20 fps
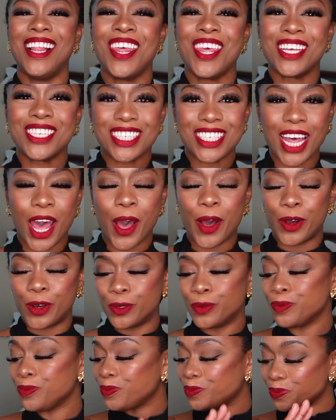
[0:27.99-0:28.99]

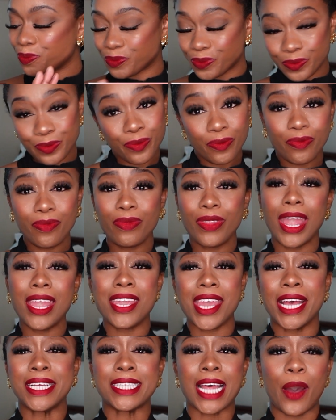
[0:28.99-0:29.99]
So
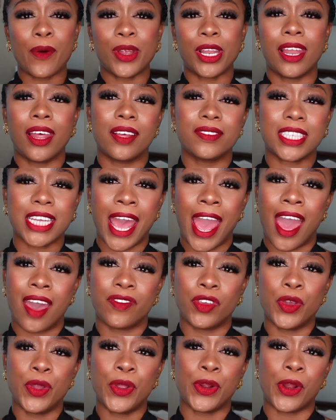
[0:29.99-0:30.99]
yes, I would love to
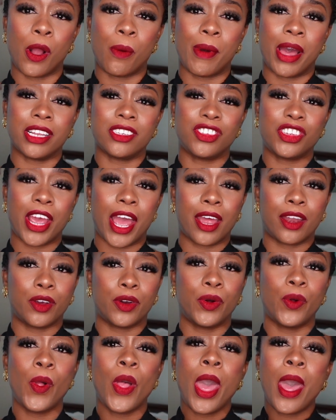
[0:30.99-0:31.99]
have you here on my
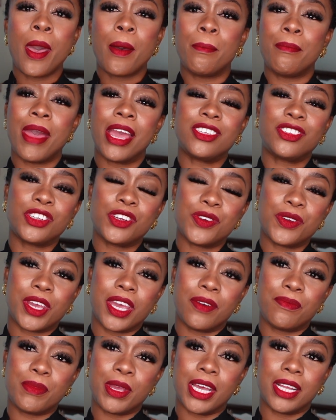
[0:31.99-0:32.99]
channel. Make sure you
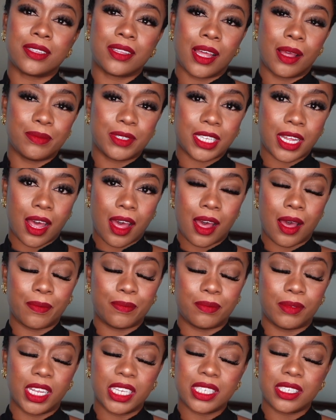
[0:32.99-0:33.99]
give me a thumbs
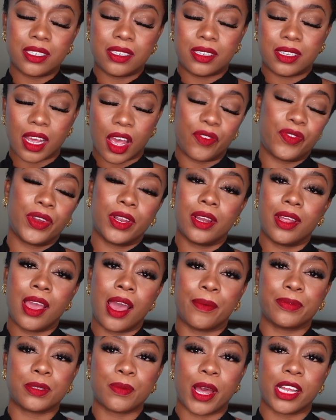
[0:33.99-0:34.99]
up. This definitely
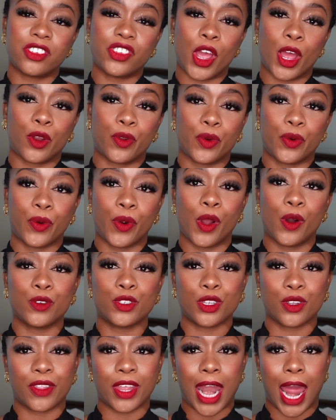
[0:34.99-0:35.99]
helps my channel grow
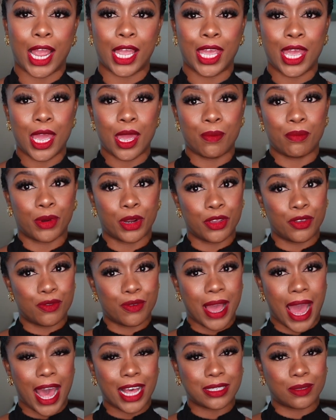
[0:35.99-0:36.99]
so that I can bring you
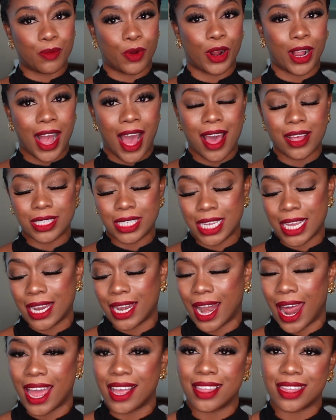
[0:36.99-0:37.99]
guys more content
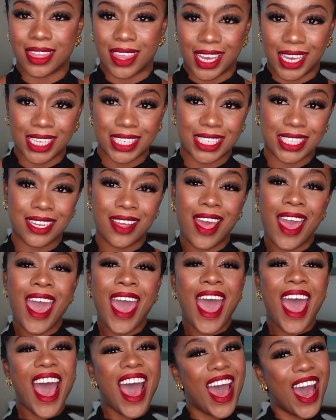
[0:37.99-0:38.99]
like this.
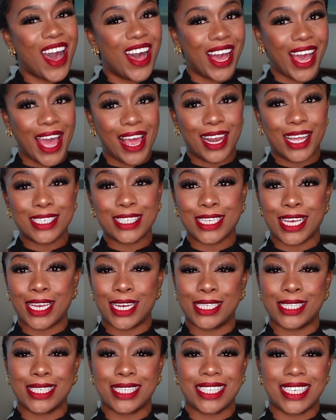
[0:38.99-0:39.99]
Okay, let's get
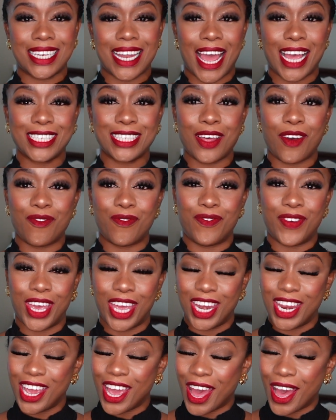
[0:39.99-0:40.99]
into today's
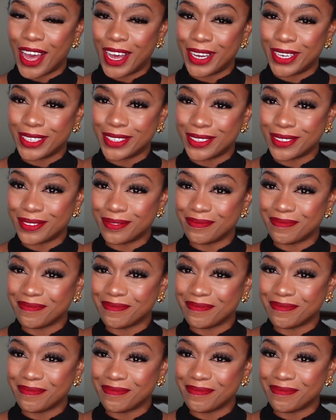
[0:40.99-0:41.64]
video.